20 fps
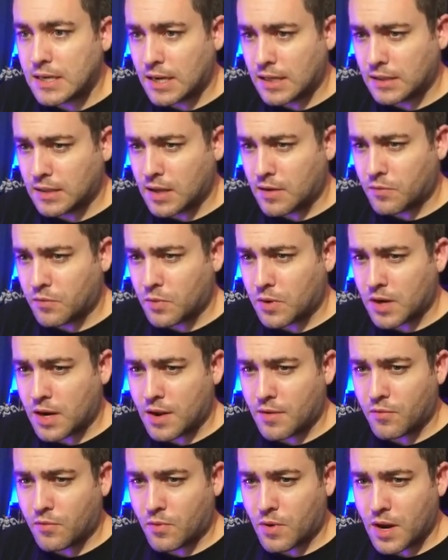I love what
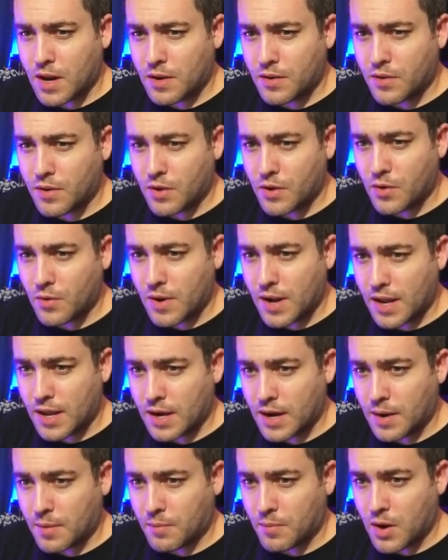I've read, though,
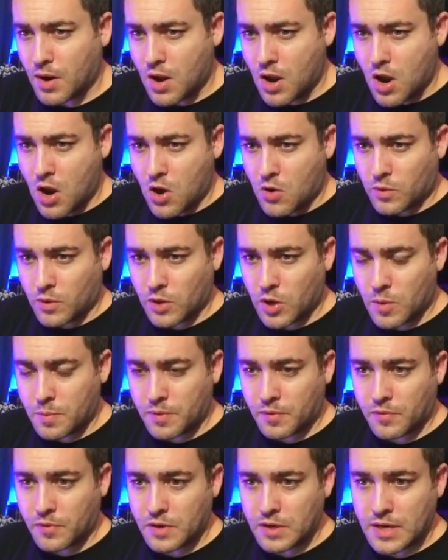and I'm really
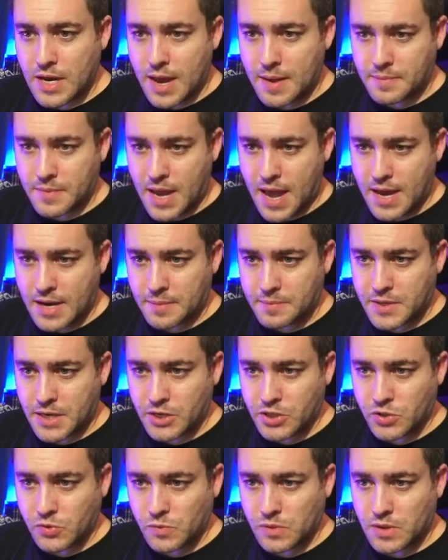hoping for an adapt-
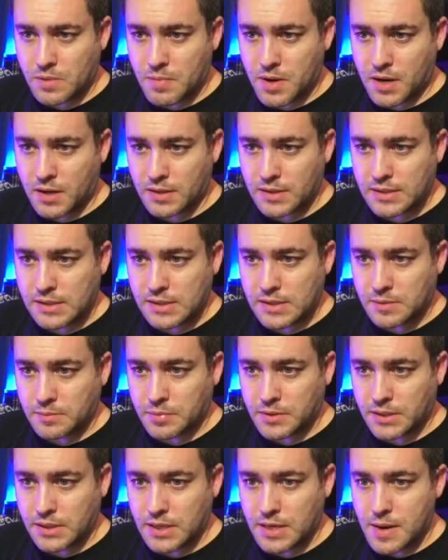adaptation when the manga is
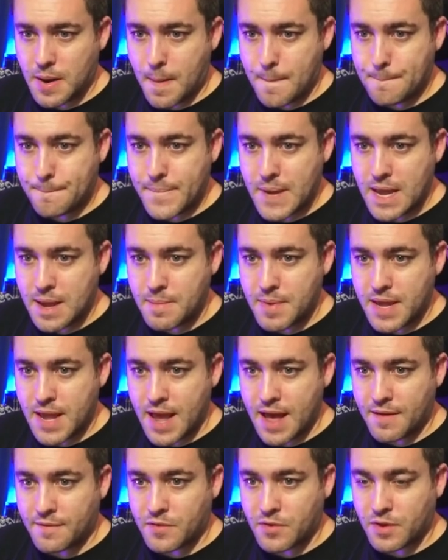completed, maybe
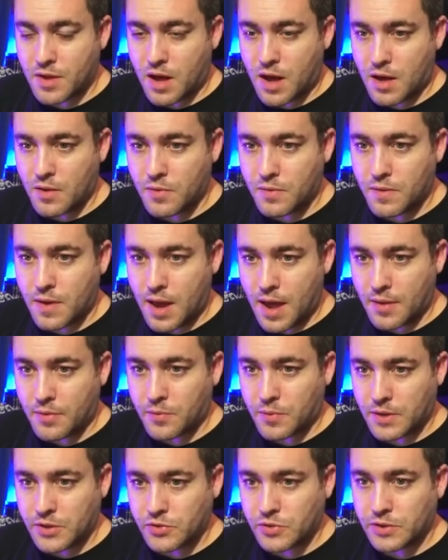after the
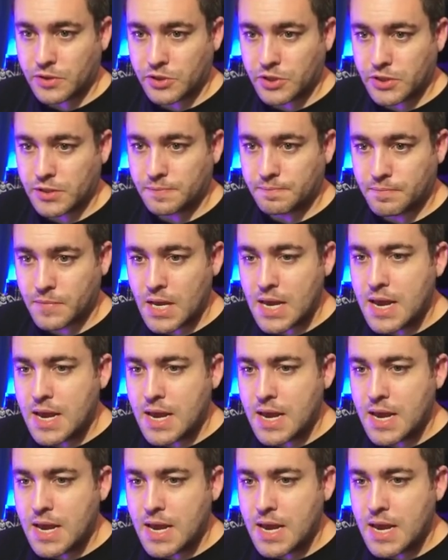Hathaway trilogy.